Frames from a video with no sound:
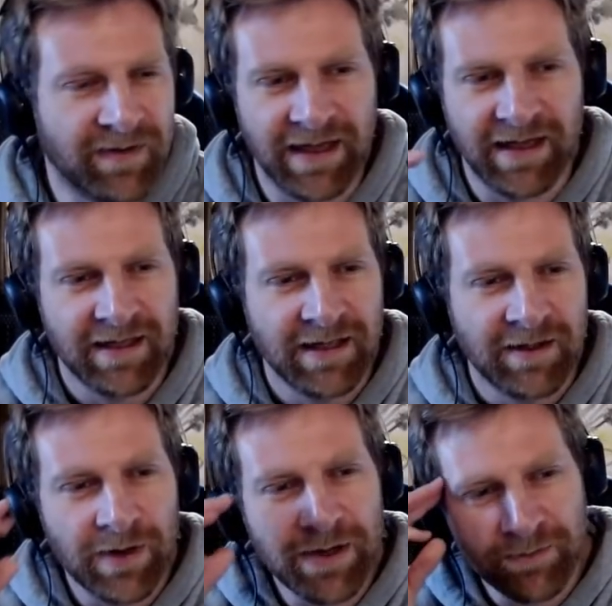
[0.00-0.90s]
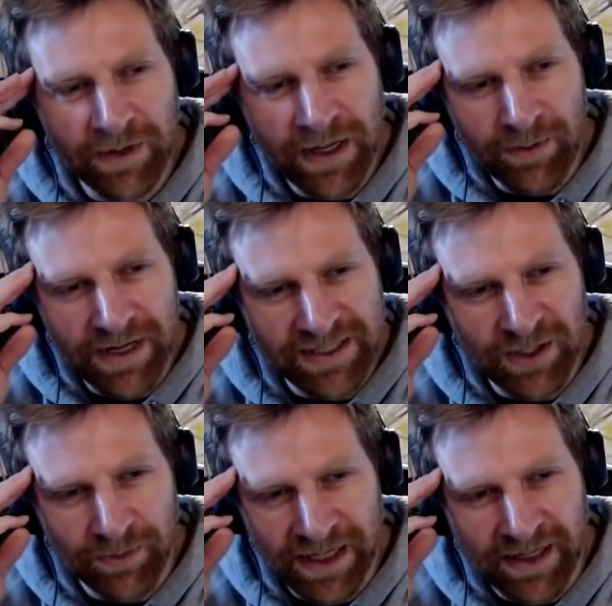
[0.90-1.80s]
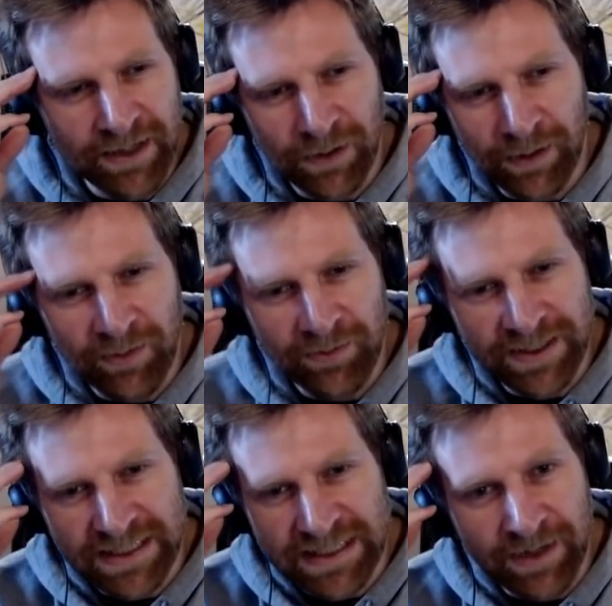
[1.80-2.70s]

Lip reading: The recombination not being an equilibrium process.